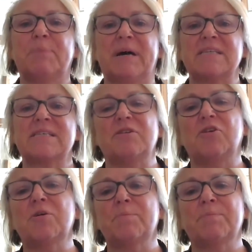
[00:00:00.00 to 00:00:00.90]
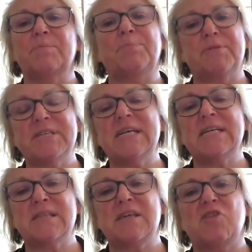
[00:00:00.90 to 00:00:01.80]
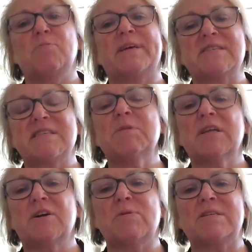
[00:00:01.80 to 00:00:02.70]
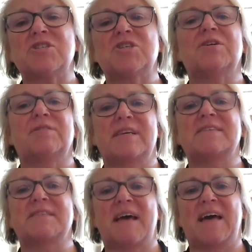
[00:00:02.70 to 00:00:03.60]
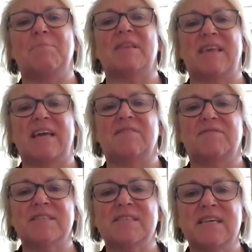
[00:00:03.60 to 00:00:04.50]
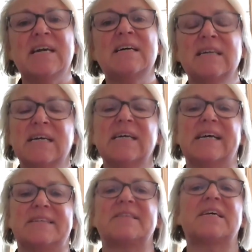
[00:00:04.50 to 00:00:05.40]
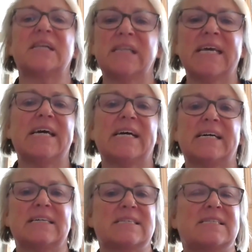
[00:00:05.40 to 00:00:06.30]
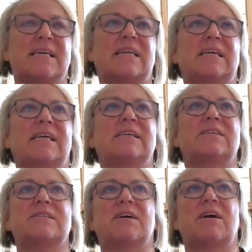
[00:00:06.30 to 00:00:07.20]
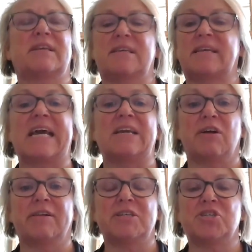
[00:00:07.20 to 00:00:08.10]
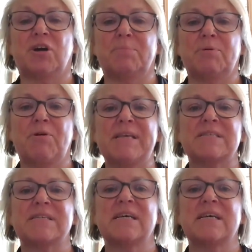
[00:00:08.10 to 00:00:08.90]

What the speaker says: but you can predict that there'll be a similar question on the exam at the end of this year. It's a clear study design key knowledge dot point.